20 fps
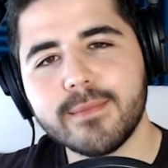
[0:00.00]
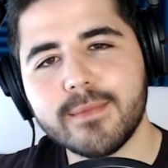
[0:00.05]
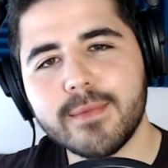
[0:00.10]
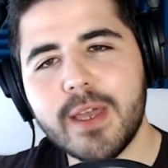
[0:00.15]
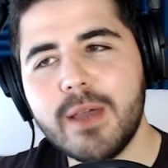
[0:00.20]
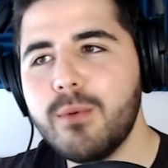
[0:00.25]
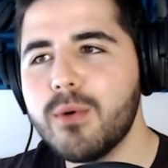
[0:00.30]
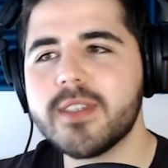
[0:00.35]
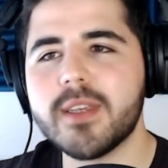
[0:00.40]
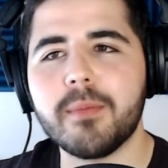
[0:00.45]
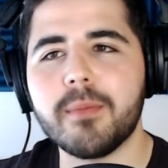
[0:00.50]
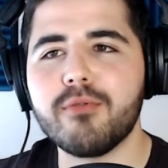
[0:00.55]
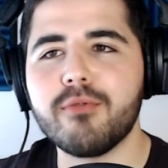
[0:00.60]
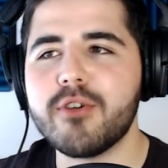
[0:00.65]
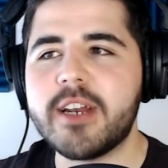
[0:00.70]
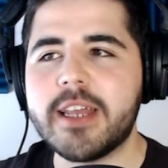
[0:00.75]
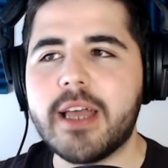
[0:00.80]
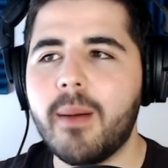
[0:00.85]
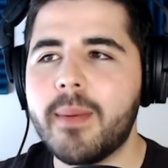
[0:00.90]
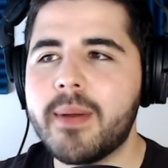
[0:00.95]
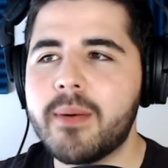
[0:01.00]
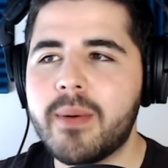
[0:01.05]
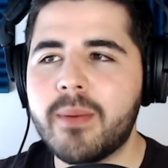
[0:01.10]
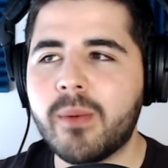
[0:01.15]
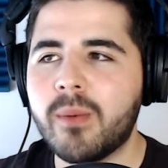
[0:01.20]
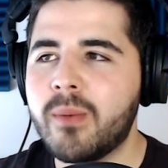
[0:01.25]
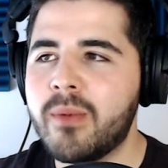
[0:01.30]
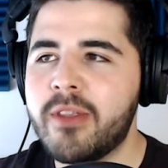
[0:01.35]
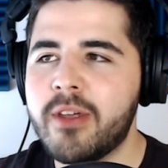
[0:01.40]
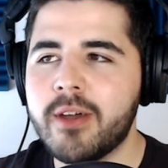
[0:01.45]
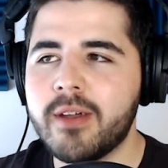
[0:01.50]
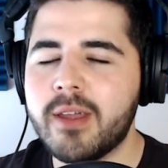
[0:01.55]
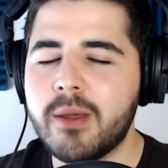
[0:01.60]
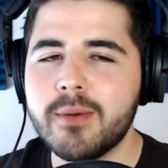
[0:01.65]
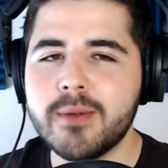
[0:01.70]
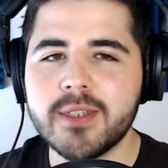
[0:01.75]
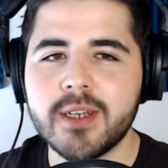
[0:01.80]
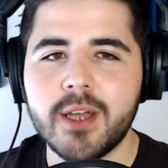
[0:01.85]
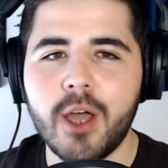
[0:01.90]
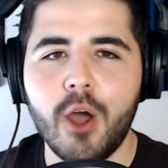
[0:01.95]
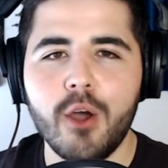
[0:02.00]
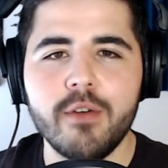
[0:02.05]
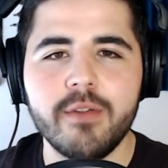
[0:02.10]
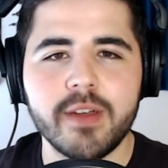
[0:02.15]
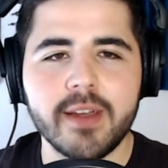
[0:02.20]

It was a brilliant. I mean, it was a COVID.